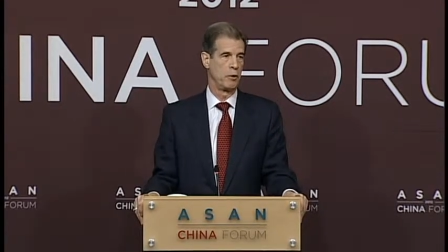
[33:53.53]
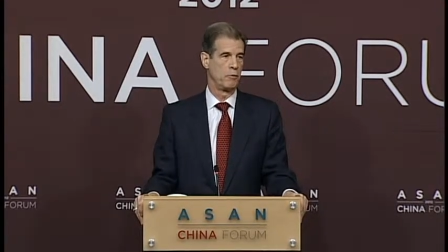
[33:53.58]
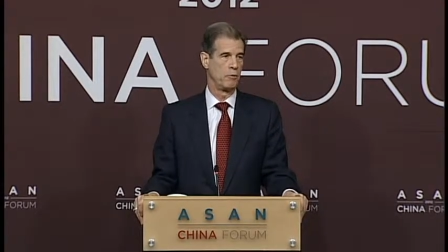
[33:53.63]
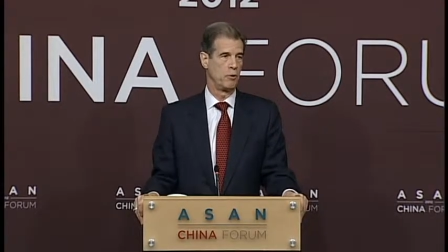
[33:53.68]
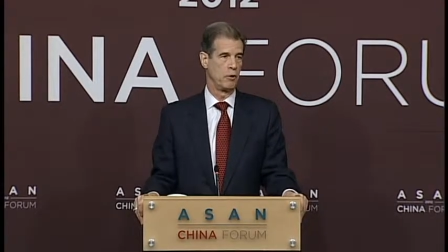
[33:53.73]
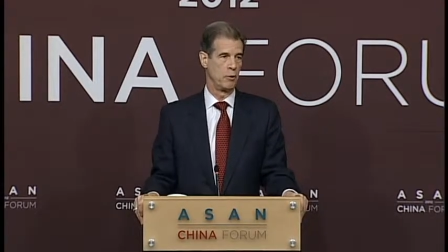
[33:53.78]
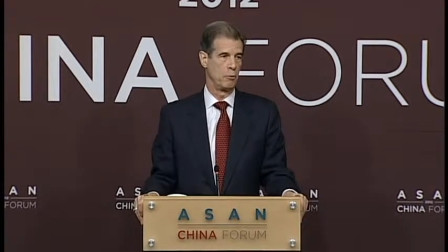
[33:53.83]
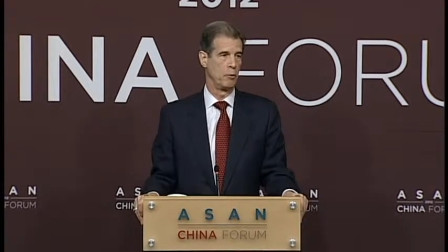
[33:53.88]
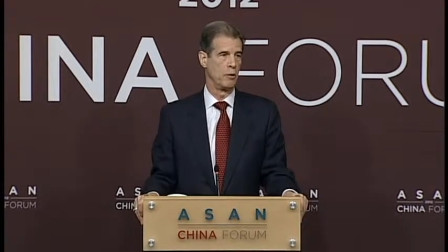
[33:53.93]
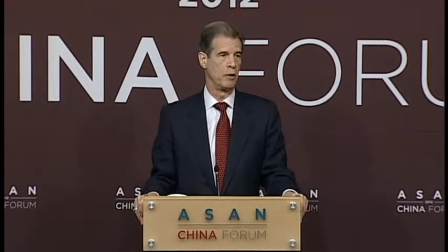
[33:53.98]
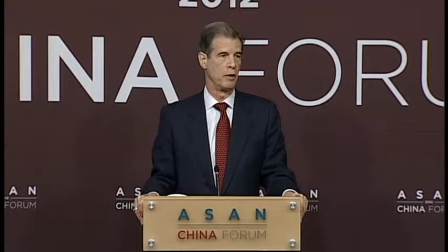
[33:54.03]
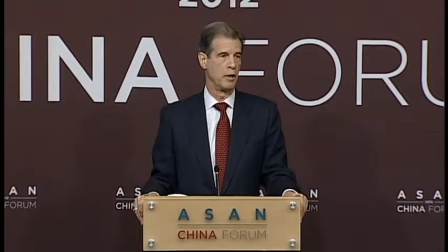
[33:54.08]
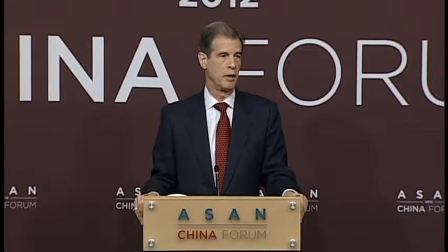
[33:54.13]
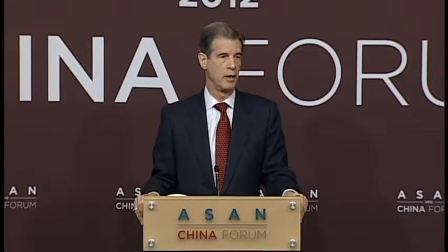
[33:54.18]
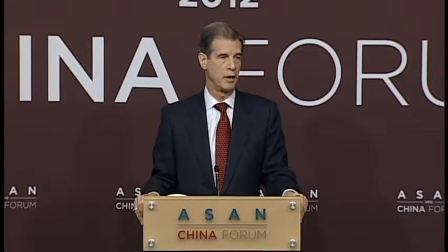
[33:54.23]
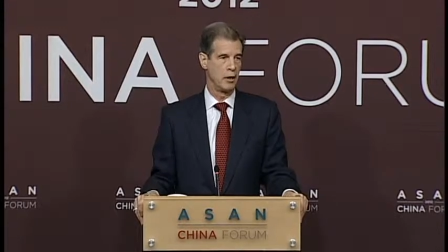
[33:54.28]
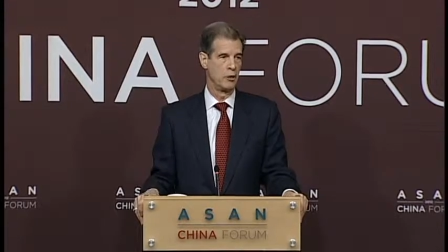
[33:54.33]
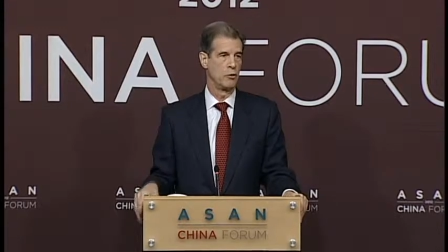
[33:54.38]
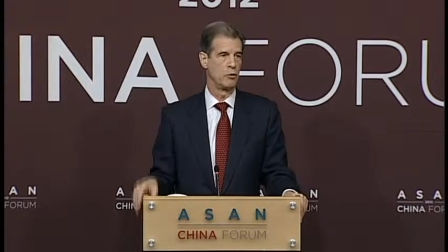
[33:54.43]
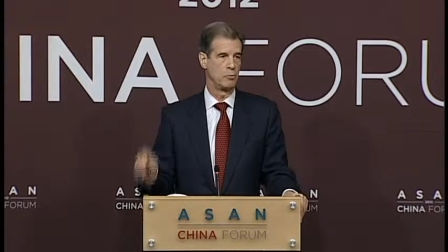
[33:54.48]
forward
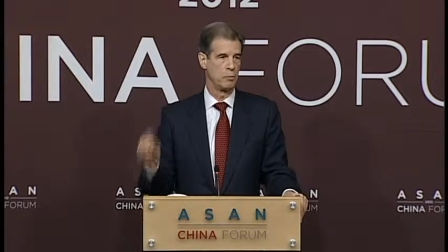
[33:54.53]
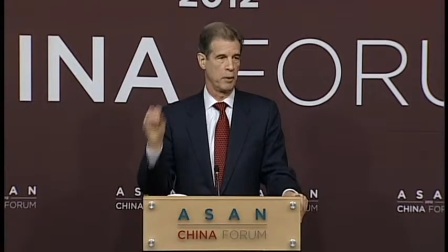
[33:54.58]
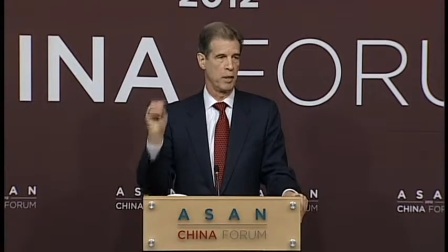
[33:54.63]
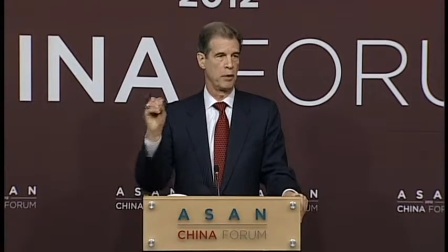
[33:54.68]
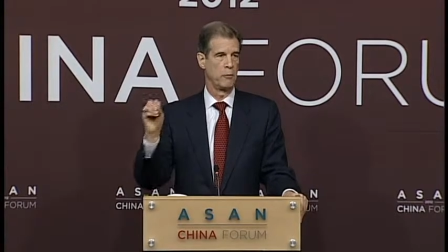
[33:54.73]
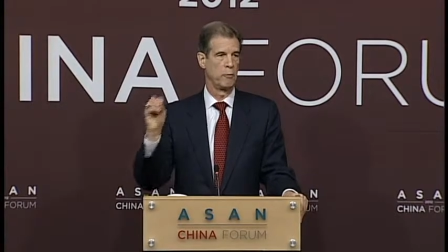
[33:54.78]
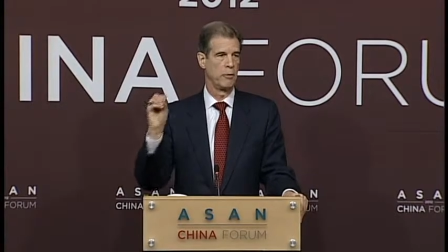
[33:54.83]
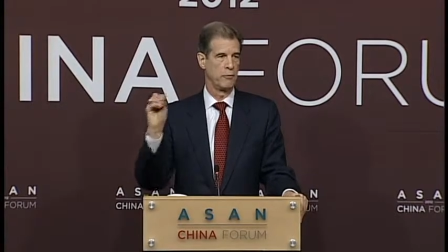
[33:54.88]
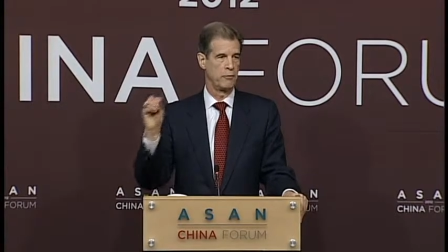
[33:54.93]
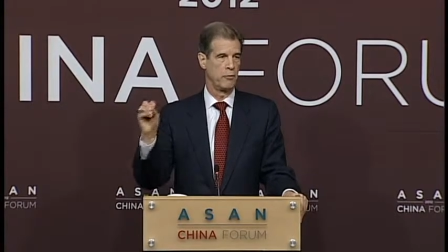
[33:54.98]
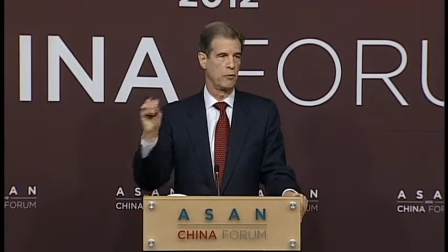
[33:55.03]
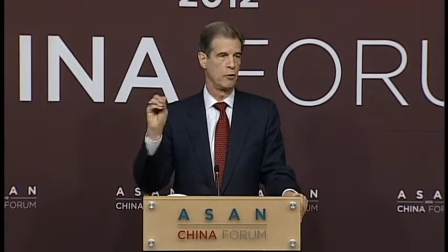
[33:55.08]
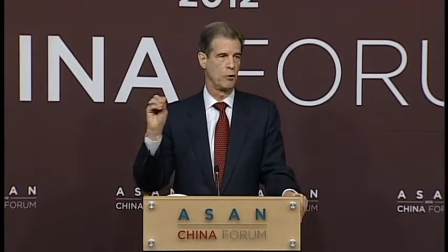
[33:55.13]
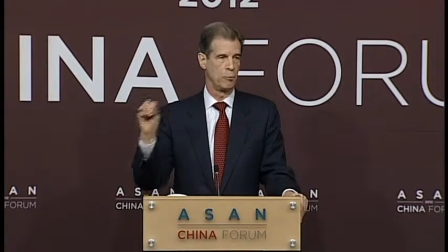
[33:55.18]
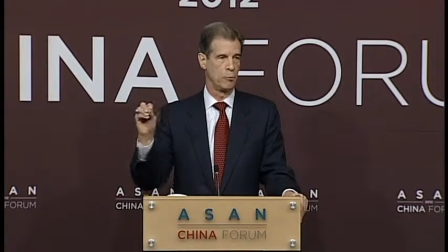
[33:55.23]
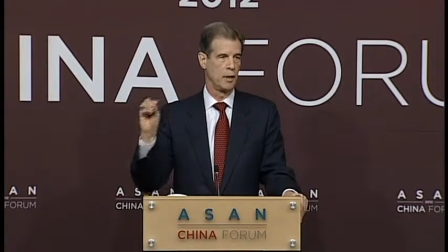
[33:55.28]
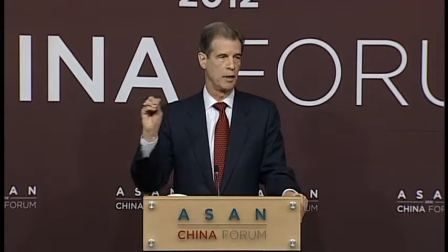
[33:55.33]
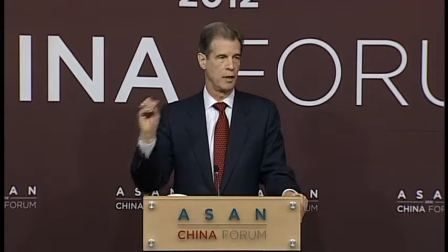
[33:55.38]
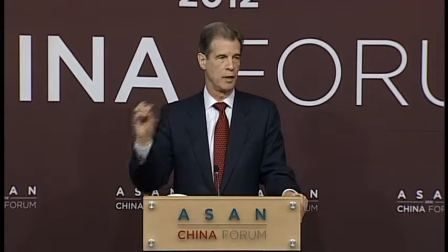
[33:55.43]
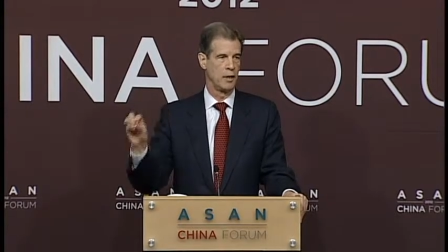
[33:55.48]
is by
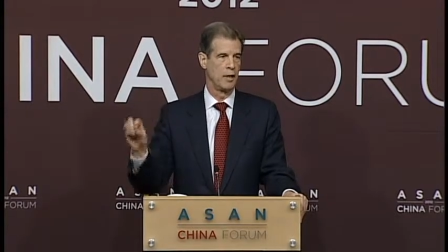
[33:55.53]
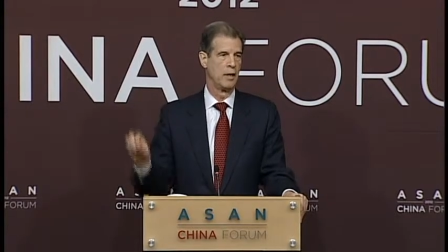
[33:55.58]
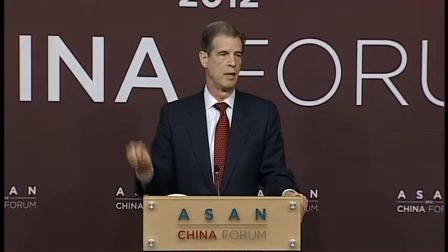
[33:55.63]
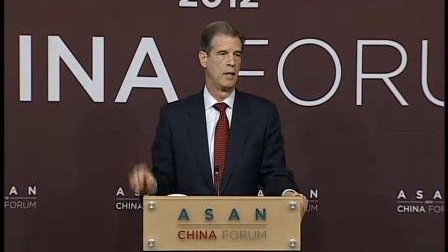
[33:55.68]
reforming,